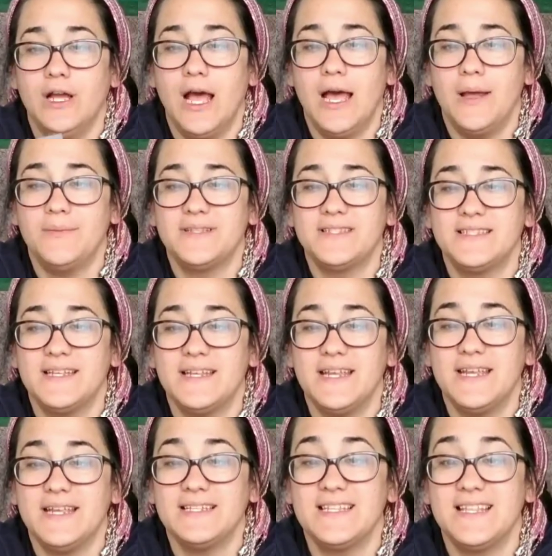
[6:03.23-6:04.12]
I'm
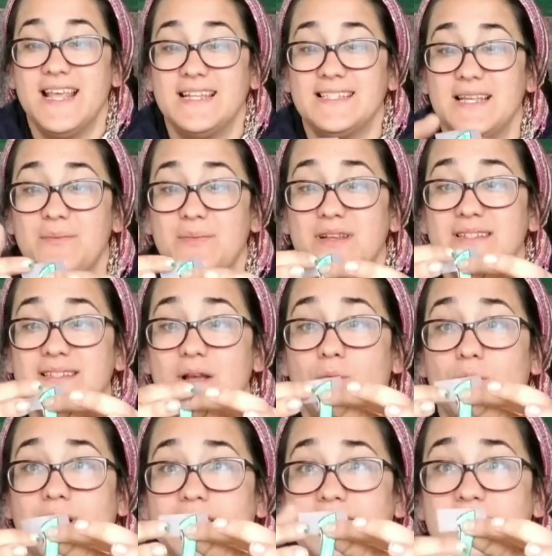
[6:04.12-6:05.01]
sticking it to that side because I
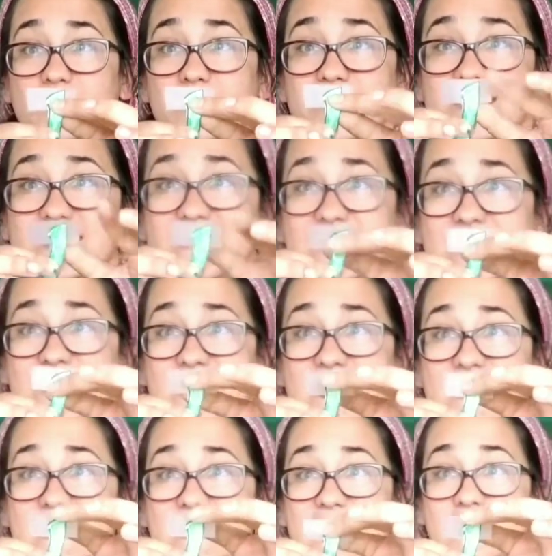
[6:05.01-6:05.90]
want it to be
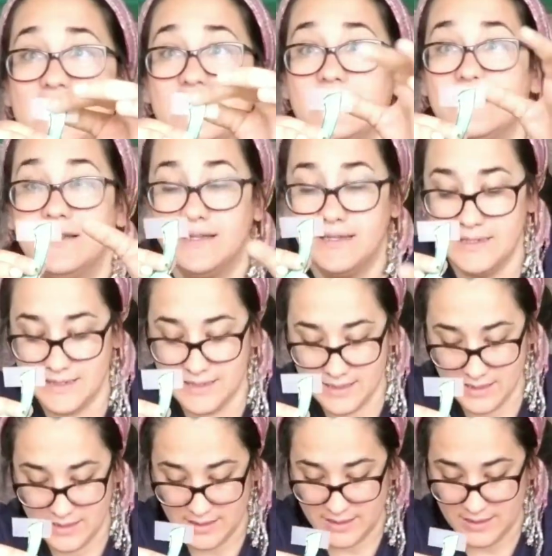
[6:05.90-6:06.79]
sticky.
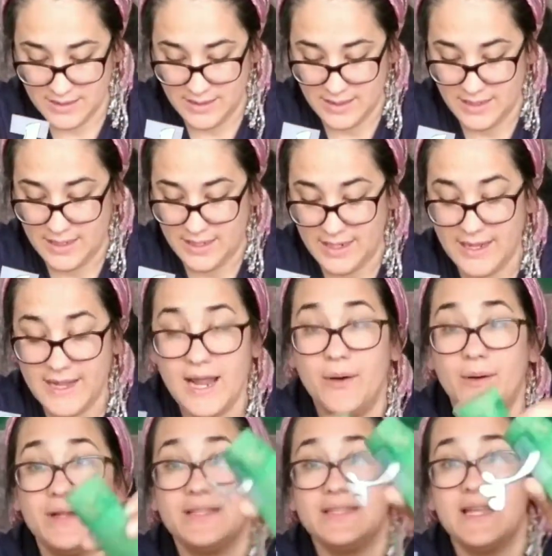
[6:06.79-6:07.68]

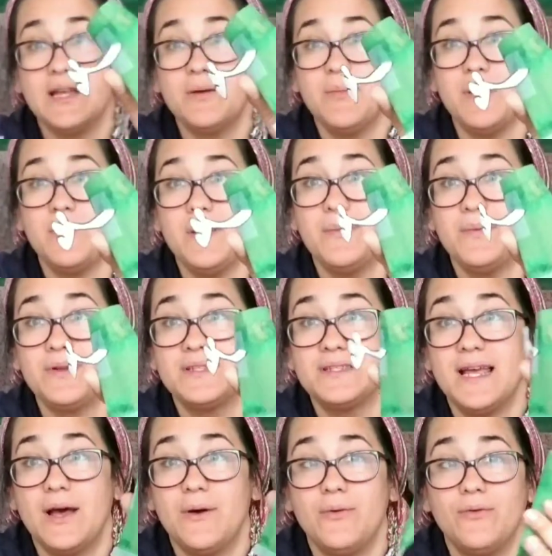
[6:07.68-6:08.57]
Now I take my paper
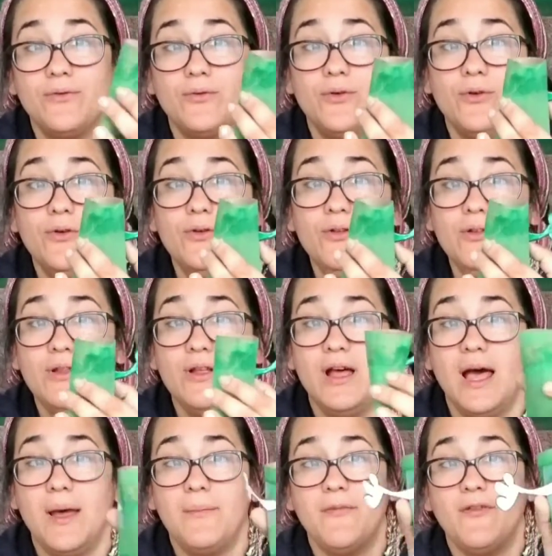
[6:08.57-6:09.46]
towel roll,
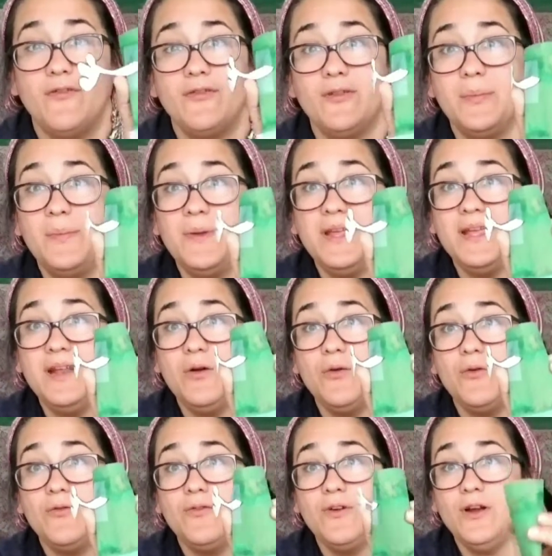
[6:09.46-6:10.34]
I'm flipping it
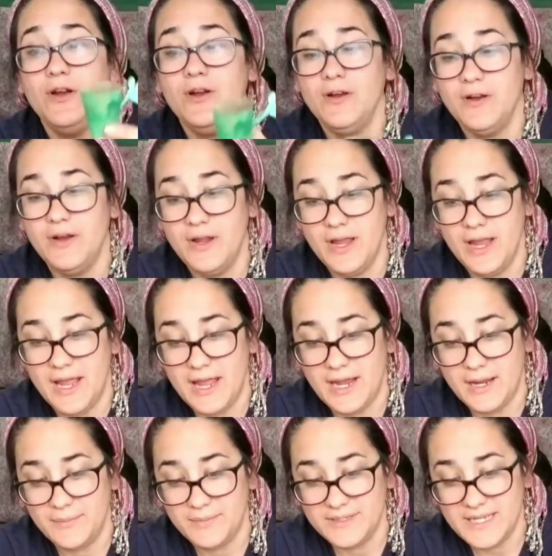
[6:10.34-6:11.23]
over,
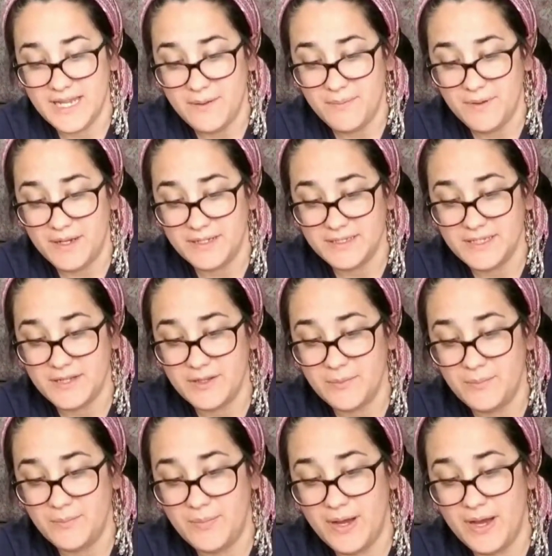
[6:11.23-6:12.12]
and I'm taping it to
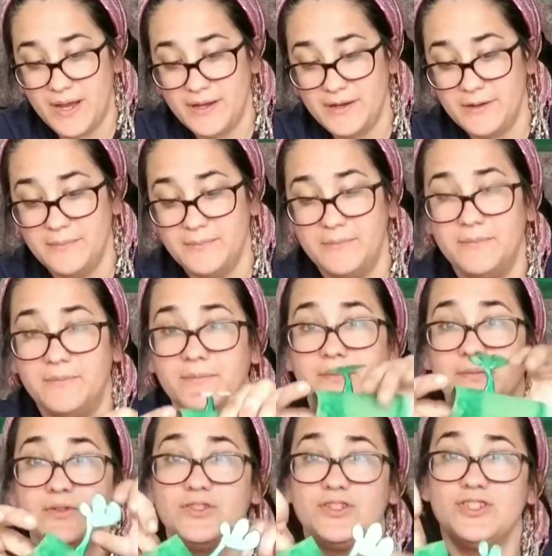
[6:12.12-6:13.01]
the bottom,
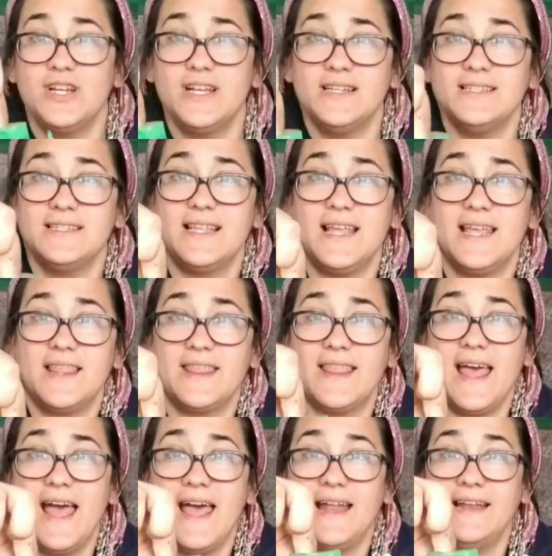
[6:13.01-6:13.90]
just like
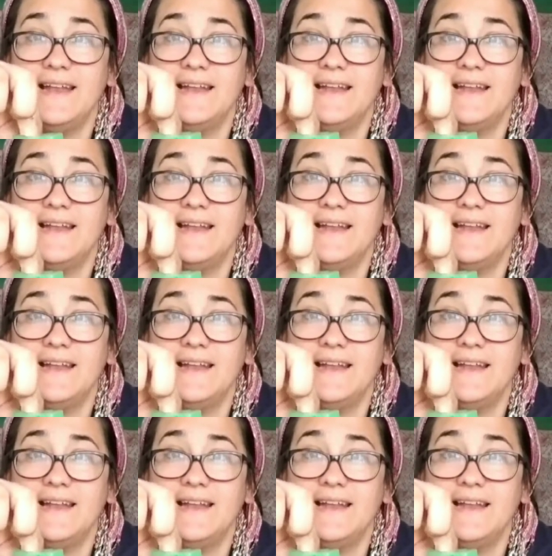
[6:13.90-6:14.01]
that.